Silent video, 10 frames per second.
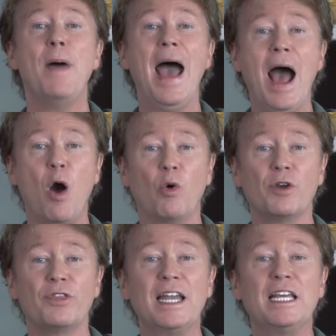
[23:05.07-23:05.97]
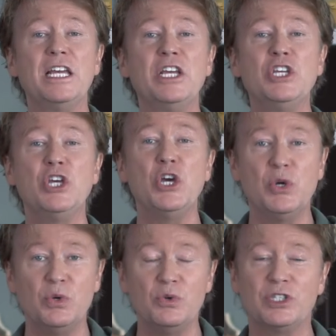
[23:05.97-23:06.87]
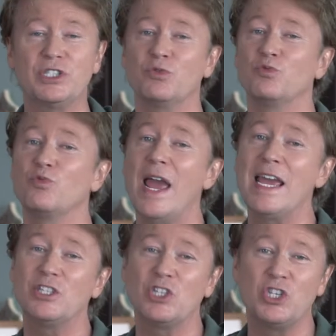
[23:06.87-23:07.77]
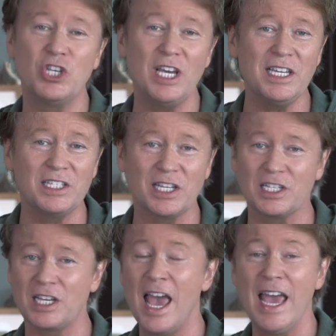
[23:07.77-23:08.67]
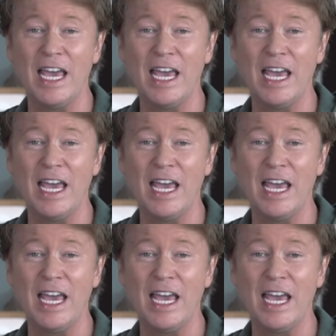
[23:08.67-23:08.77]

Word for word: power that He used to raise Jesus,